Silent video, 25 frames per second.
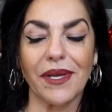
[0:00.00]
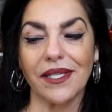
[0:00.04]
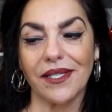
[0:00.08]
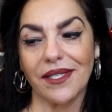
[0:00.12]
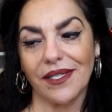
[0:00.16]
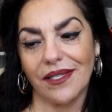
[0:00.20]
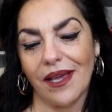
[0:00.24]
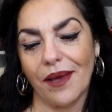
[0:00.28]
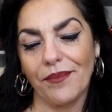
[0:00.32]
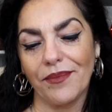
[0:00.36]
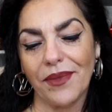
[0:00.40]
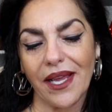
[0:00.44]

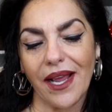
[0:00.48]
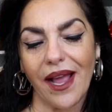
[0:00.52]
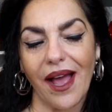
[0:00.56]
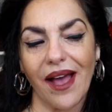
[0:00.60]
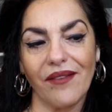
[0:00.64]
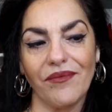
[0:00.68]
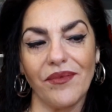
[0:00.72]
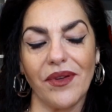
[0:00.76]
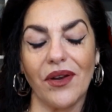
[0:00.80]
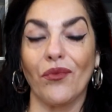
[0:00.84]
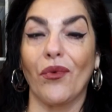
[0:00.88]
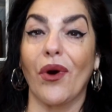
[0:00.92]
it's something
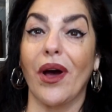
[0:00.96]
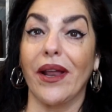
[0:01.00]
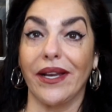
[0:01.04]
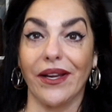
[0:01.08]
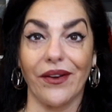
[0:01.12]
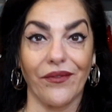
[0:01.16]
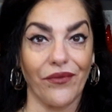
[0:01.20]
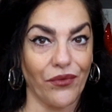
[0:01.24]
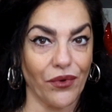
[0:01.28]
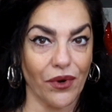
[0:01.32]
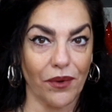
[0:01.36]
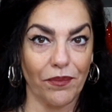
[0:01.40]
I've been
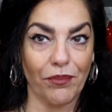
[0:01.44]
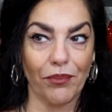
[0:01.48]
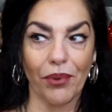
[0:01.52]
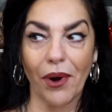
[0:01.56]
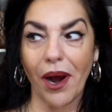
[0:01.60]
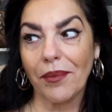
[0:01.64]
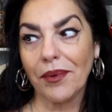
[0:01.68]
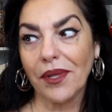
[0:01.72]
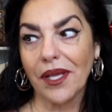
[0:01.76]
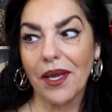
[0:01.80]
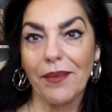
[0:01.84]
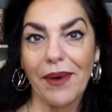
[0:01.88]
wanting for
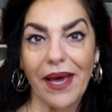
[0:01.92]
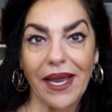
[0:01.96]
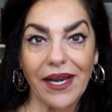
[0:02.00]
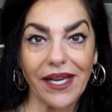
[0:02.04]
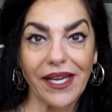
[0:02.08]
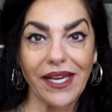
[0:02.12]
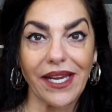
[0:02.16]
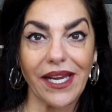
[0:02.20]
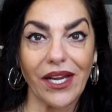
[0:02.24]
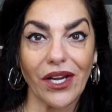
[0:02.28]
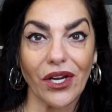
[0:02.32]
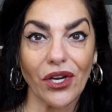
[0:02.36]
probably about
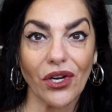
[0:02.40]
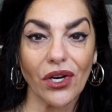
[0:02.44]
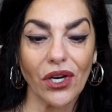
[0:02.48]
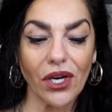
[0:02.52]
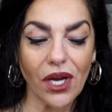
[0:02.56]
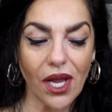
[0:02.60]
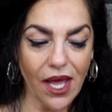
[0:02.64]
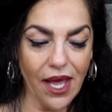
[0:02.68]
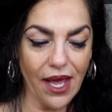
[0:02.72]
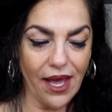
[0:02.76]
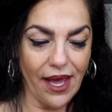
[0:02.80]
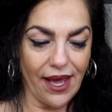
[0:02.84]
a
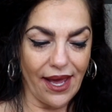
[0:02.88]
year.